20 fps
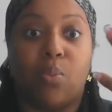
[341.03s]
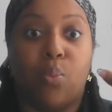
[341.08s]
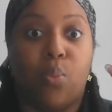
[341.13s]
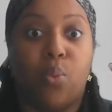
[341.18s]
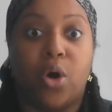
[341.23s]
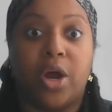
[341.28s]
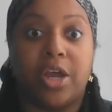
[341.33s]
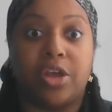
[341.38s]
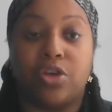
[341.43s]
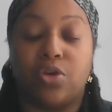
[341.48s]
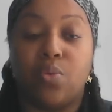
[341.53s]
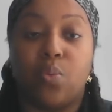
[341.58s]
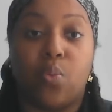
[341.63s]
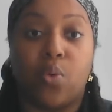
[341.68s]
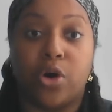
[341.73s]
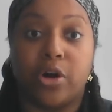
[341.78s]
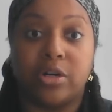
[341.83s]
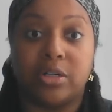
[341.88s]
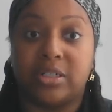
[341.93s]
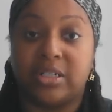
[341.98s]
what you
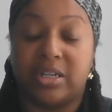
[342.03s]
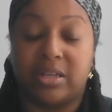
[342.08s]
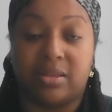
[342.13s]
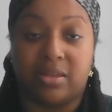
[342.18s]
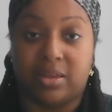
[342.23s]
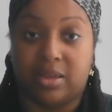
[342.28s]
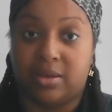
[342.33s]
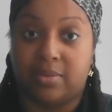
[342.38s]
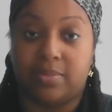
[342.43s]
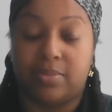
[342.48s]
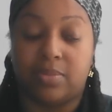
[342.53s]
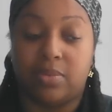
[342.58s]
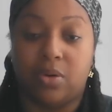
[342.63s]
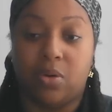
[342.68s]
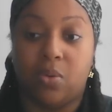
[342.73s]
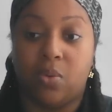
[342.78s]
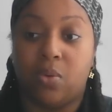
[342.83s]
were to them